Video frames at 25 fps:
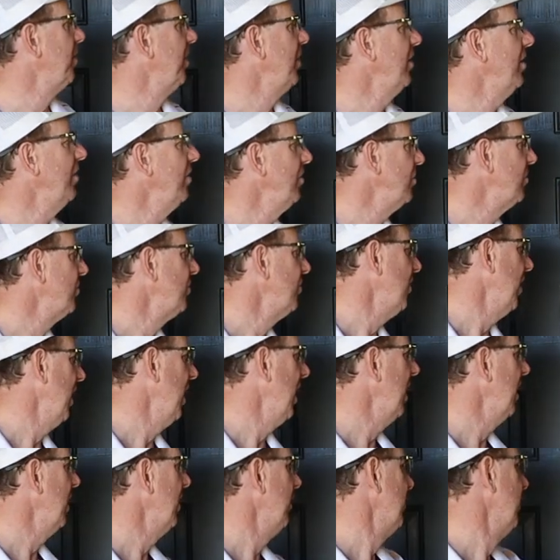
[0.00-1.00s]
I'm a huge
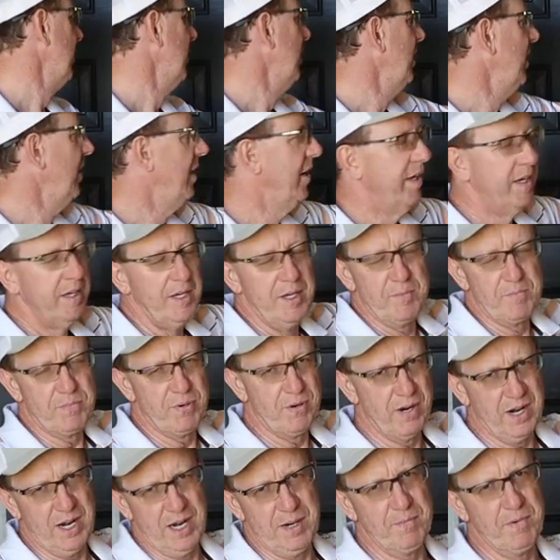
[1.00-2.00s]
fan of
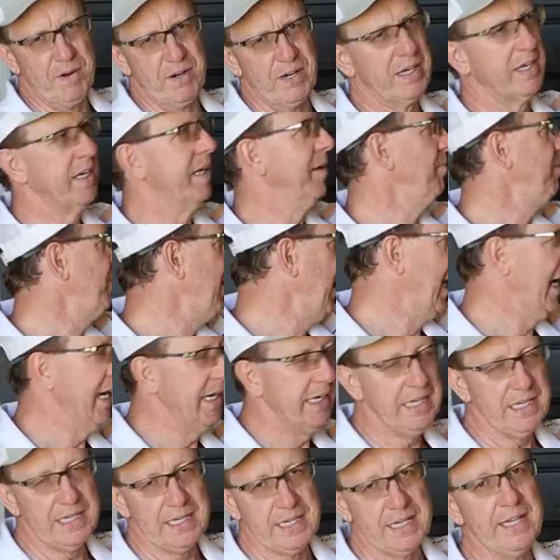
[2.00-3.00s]
primering and
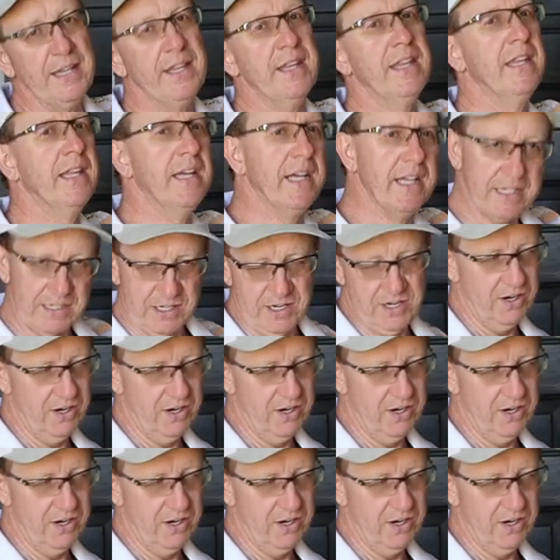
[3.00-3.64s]
painting and then